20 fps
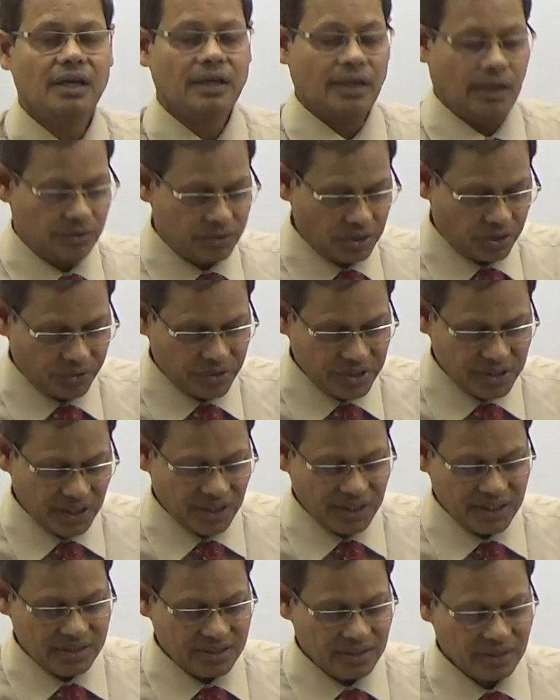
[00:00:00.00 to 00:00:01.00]
Now the question
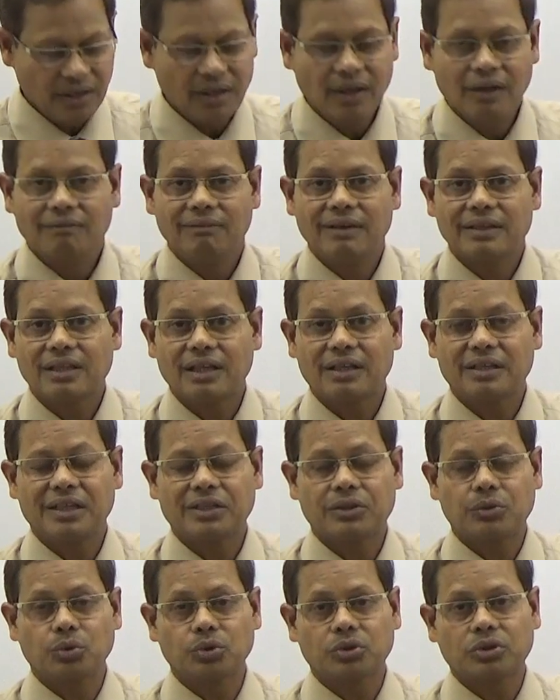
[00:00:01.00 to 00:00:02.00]
is whether the
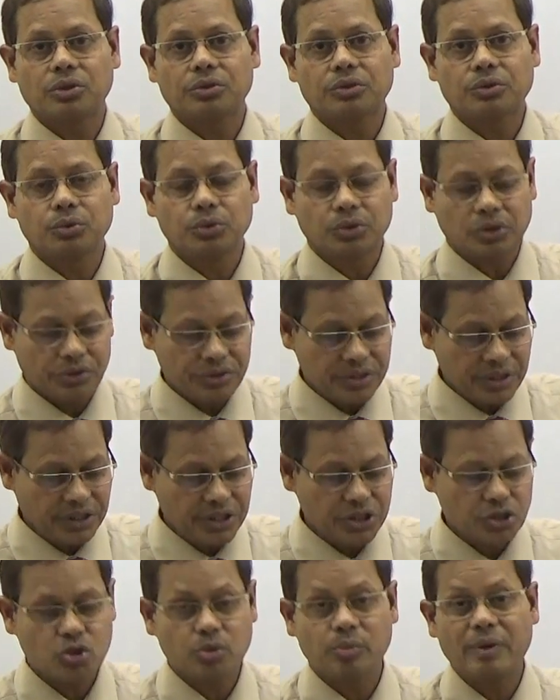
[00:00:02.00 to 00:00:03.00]
2,000
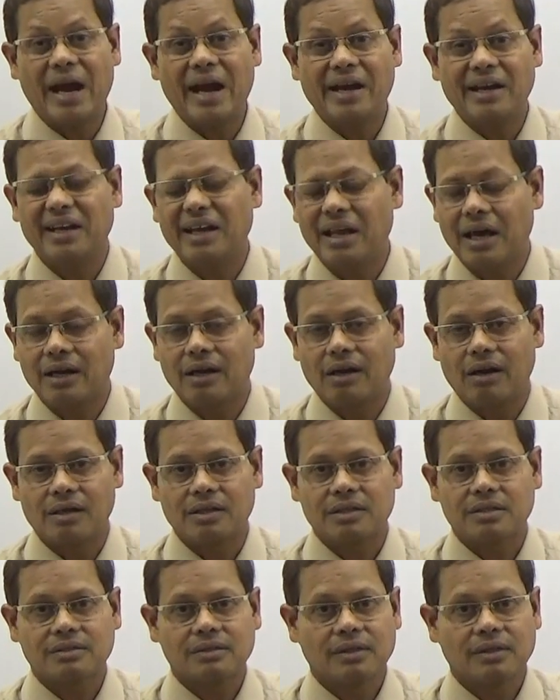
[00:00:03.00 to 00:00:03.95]
is to be added or not.